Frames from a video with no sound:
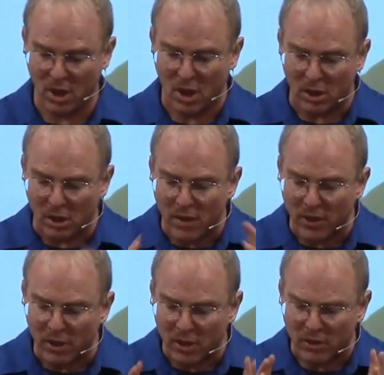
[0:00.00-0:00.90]

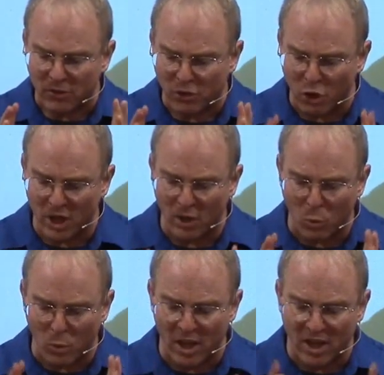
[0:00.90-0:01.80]
Living so that
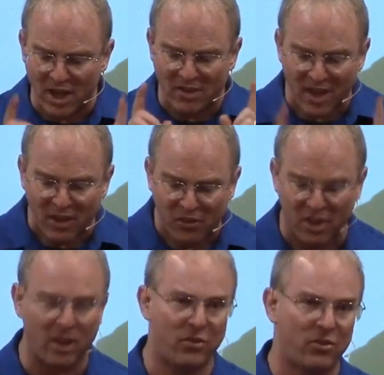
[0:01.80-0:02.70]
when he does
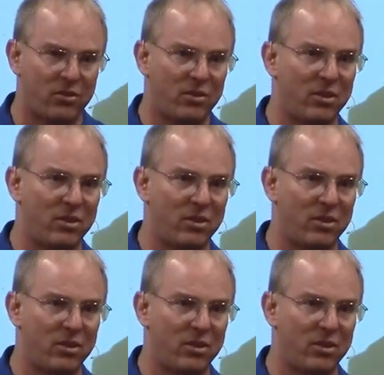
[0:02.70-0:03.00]
this,